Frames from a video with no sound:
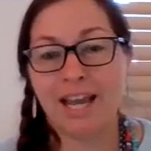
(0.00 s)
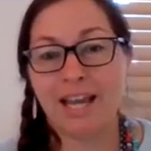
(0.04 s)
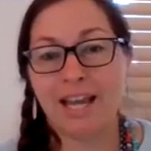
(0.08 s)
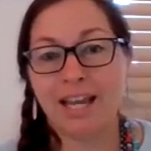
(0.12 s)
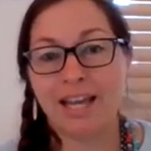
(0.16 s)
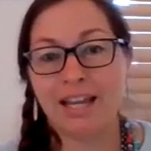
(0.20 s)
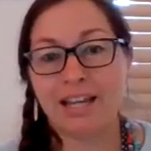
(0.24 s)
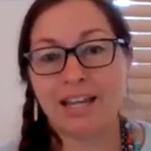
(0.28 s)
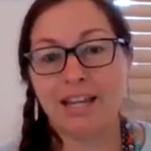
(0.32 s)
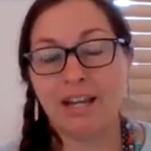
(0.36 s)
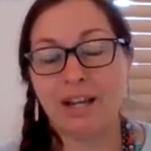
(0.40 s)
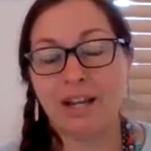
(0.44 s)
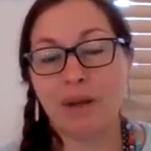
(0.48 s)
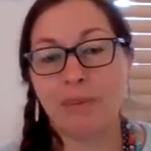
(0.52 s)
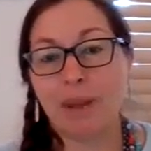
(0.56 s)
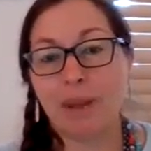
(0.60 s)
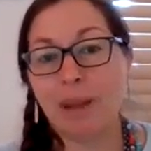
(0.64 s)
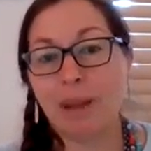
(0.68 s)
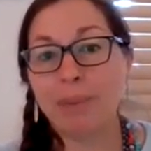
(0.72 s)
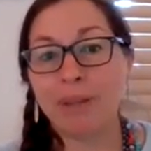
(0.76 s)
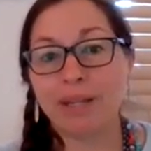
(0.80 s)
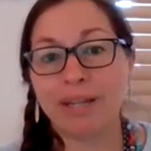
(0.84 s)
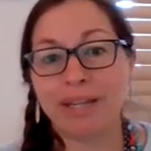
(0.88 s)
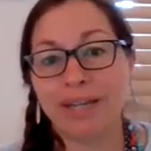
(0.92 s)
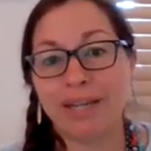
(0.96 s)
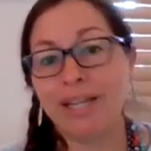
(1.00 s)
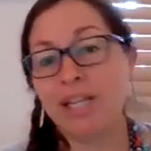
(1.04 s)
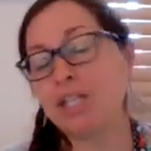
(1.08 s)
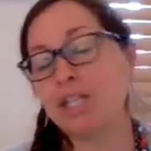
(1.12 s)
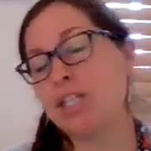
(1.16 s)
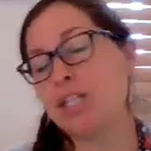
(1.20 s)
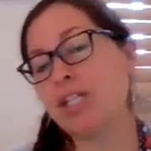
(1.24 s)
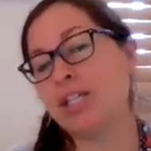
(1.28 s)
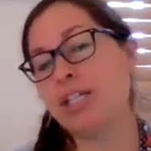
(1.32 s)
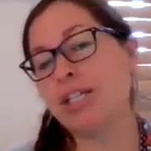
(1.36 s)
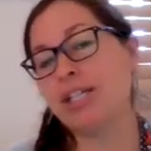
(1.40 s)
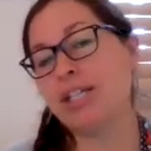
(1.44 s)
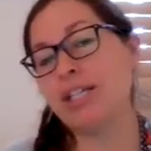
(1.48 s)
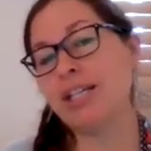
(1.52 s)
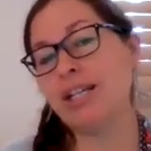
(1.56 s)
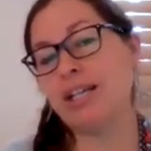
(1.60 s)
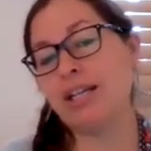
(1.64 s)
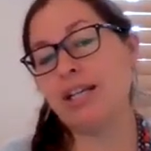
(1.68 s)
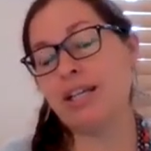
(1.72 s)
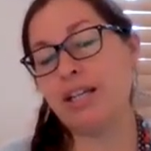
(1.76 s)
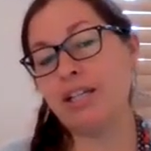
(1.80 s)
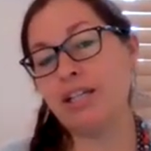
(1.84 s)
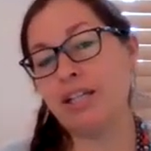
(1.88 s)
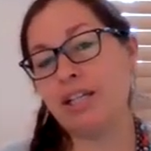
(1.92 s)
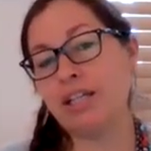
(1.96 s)
and application
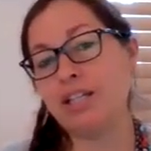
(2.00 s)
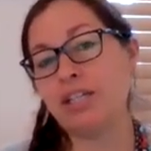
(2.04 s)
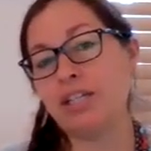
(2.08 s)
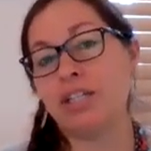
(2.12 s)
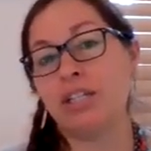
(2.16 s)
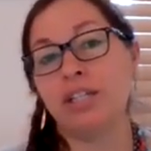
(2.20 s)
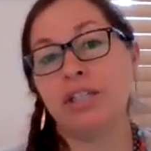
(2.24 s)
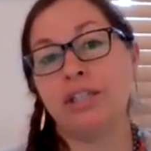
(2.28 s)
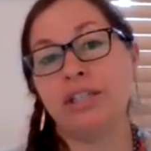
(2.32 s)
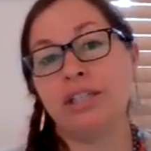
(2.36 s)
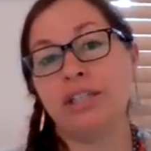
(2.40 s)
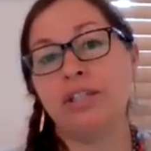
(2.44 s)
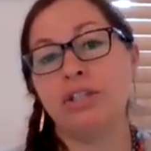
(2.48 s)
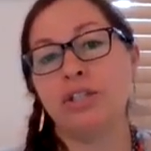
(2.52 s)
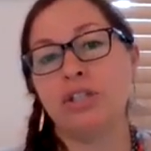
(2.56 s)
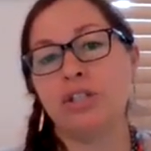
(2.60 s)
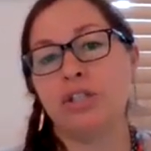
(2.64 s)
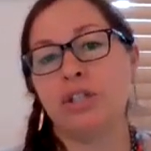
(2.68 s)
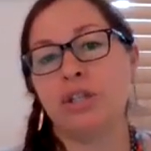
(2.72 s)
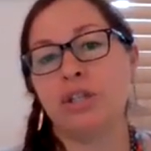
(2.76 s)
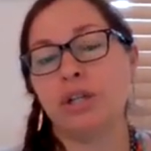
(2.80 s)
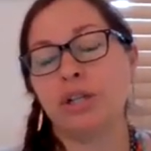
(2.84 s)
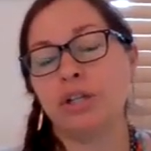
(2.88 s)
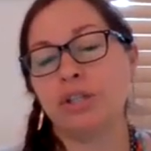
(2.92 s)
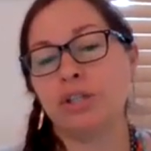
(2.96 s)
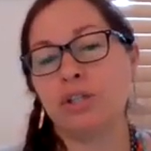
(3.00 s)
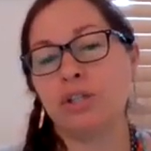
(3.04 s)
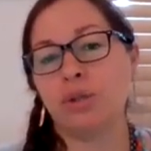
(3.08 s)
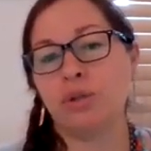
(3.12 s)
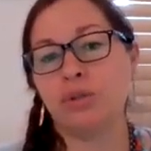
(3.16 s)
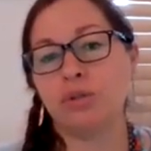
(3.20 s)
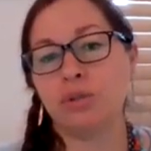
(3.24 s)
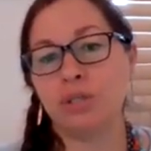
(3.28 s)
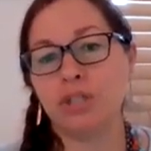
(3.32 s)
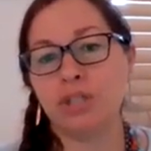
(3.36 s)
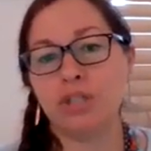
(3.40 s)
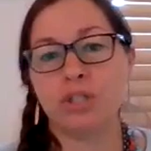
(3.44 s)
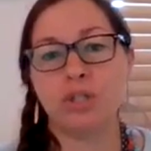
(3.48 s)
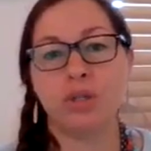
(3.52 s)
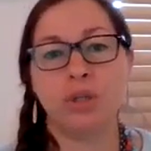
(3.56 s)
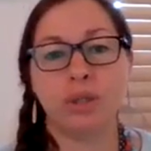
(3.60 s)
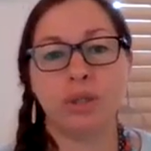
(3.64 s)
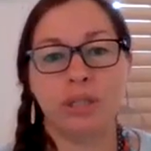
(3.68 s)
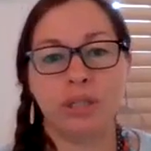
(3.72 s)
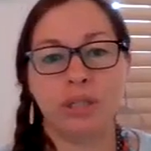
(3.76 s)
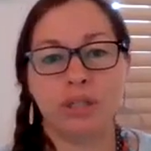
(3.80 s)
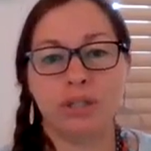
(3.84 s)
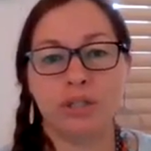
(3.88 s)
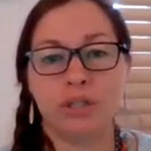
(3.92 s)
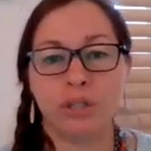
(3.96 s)
and into the literature. So traditional
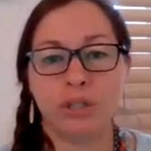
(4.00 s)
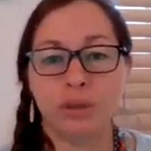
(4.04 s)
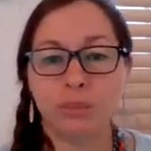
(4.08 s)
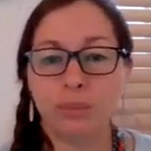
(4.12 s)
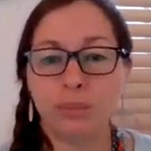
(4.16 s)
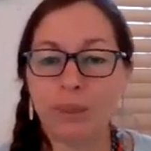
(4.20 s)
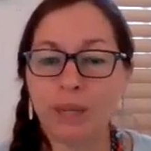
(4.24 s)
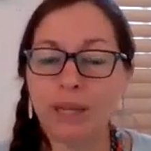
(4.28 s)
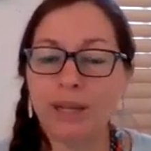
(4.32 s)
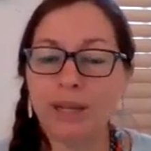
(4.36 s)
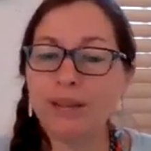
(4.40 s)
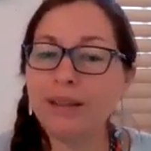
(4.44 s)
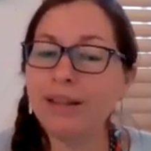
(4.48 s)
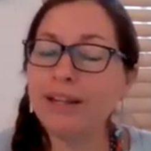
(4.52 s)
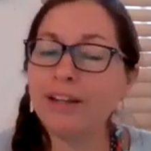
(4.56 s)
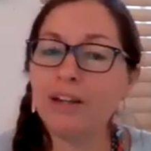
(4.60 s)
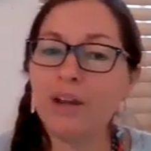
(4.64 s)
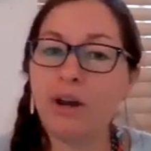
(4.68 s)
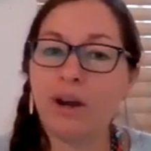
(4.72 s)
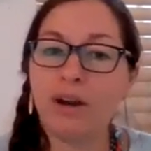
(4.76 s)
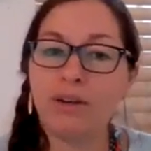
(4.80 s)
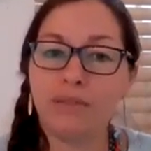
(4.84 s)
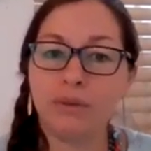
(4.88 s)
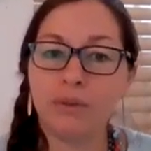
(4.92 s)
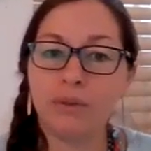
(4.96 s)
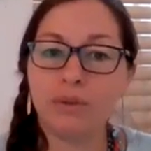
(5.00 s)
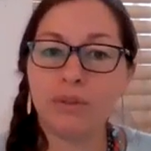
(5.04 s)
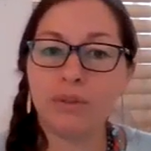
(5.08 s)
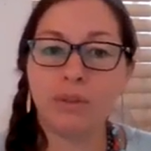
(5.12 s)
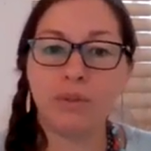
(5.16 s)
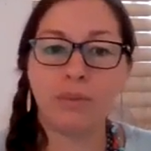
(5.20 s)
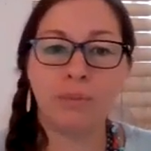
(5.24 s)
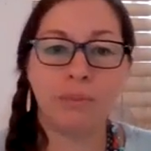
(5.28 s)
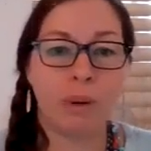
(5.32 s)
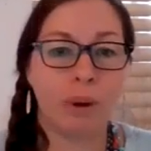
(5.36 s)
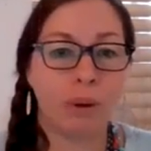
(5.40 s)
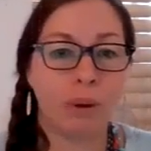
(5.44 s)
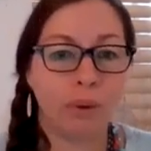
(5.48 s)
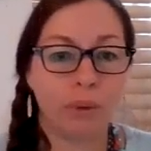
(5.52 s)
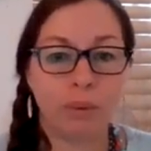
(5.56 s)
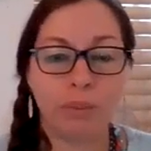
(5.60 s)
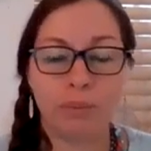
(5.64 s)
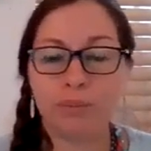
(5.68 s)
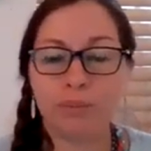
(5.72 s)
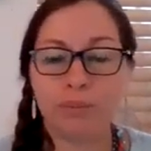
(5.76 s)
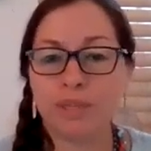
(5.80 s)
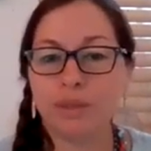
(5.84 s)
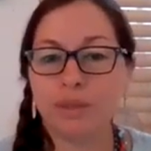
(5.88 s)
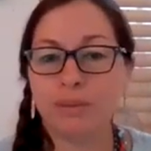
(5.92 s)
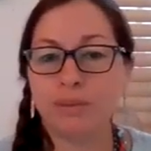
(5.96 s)
literature being like novels and
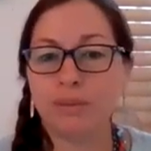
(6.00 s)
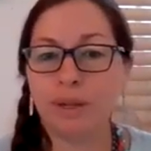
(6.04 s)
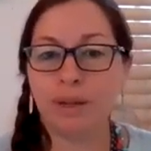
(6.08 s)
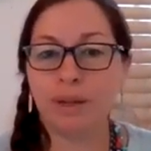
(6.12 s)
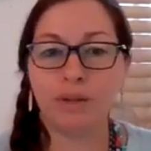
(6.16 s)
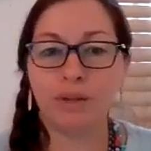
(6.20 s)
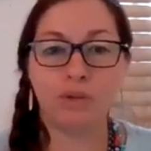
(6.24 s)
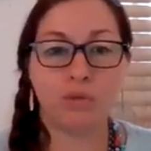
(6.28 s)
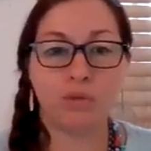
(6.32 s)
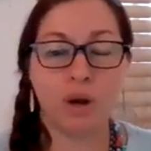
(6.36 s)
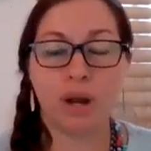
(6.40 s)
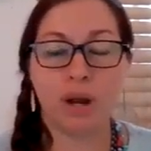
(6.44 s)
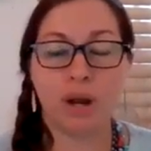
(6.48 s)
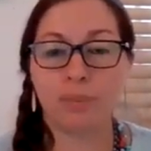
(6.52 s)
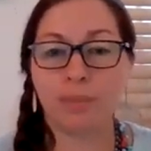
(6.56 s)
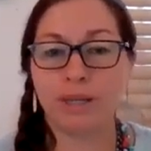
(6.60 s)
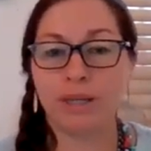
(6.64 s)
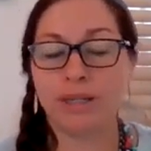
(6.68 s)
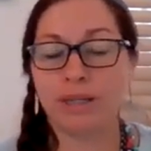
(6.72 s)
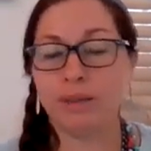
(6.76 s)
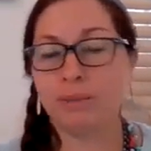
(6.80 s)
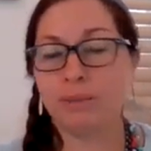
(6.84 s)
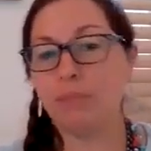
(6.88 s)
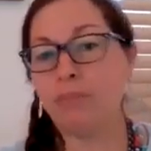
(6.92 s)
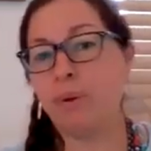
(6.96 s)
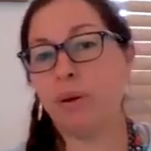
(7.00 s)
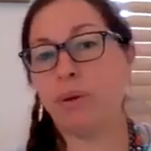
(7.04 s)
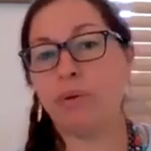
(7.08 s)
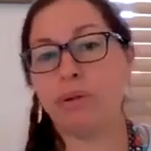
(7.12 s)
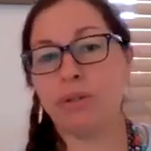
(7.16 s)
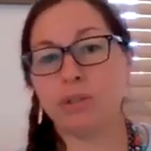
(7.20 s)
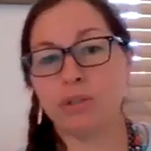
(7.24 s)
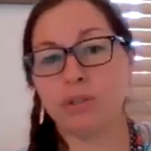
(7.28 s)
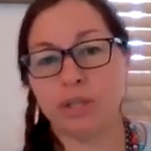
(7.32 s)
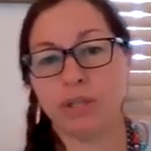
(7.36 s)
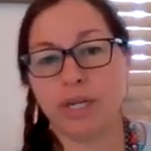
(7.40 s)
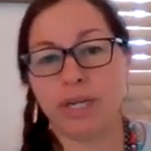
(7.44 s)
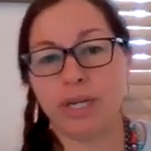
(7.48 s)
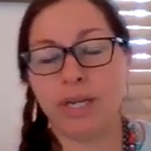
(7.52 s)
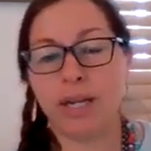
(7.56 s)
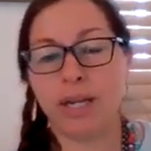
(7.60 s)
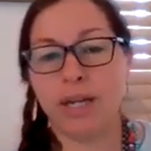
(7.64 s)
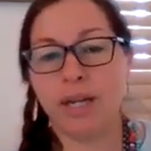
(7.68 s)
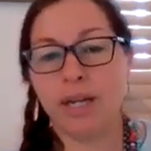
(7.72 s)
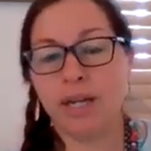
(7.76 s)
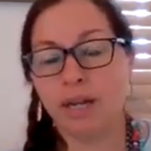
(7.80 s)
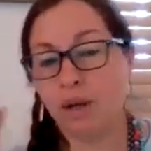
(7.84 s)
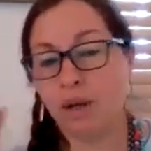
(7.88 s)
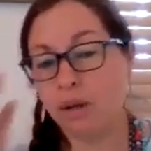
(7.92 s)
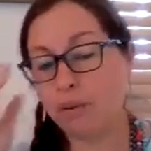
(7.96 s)
poems and drama and poetry,
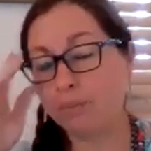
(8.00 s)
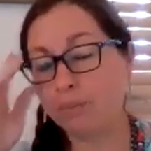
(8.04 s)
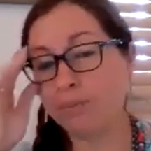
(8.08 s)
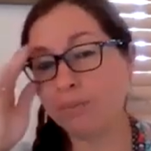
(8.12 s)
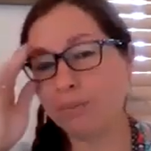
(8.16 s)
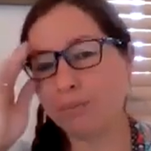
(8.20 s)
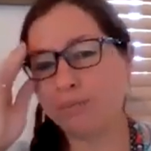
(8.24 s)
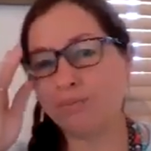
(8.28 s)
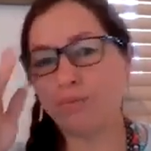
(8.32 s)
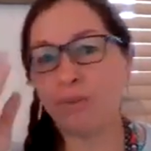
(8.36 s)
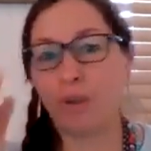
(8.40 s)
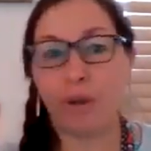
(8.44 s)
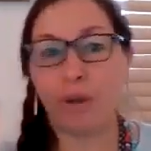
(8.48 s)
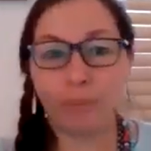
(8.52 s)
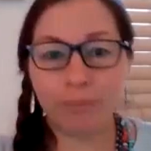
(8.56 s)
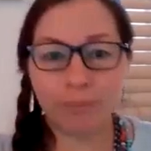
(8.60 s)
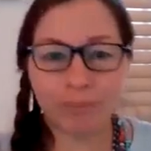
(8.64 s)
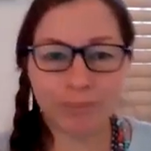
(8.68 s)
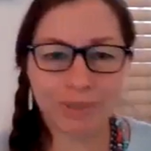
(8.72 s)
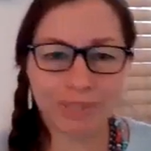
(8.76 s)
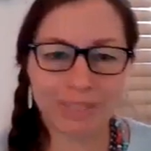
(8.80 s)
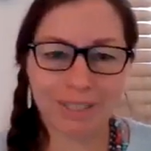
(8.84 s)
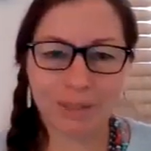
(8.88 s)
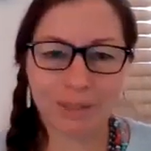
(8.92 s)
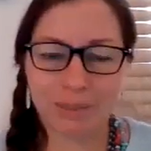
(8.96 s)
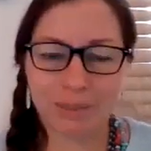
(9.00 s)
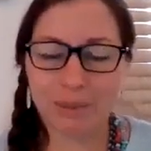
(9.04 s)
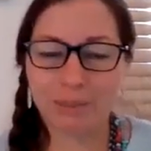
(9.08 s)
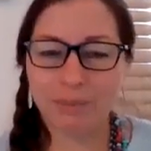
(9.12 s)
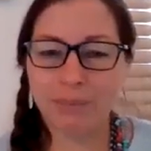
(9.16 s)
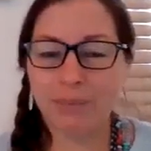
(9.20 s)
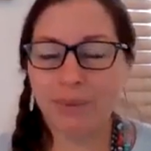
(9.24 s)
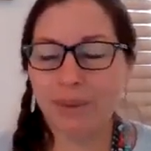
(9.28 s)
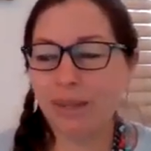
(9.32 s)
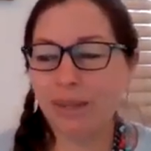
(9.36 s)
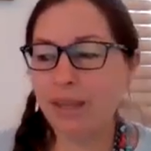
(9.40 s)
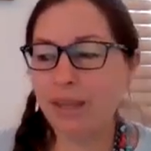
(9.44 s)
film, excuse me.